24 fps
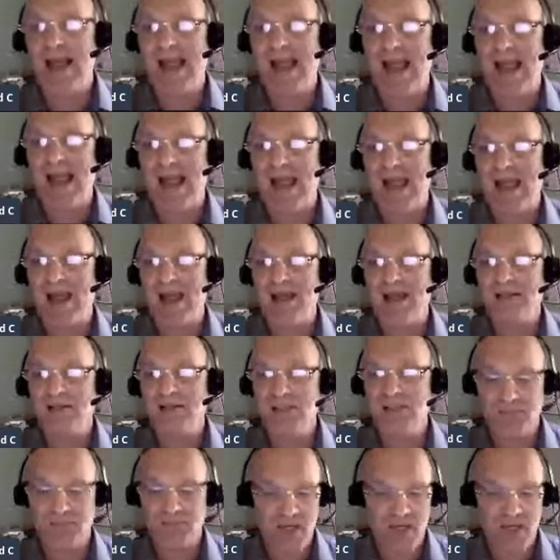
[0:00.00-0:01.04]
and
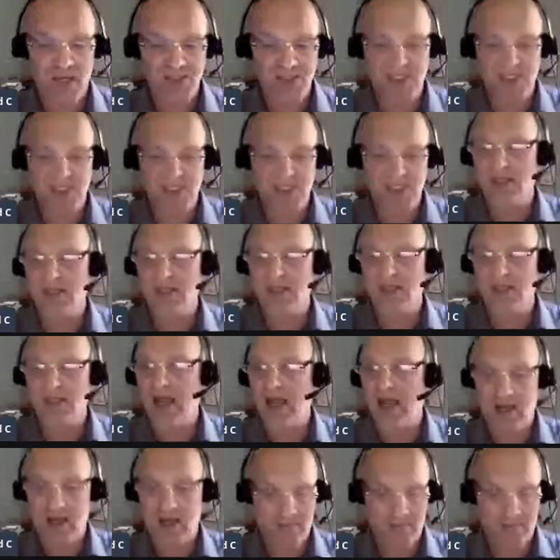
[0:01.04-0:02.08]
the spreadsheet
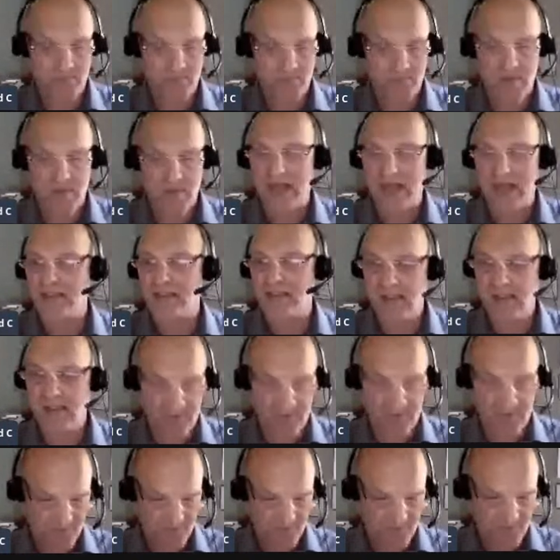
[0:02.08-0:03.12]
has
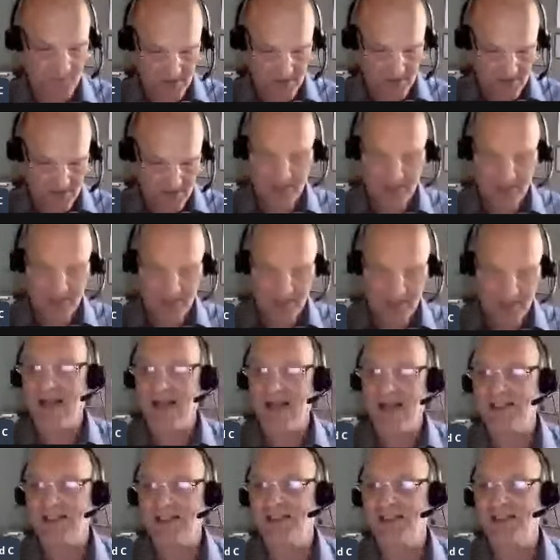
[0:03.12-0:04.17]
enough
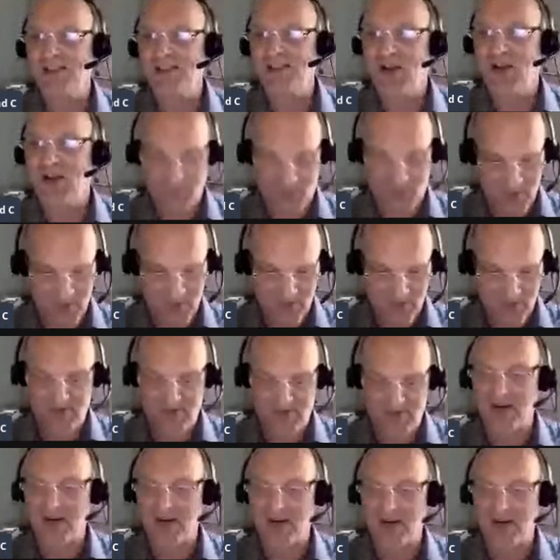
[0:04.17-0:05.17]
capacity in the software to figure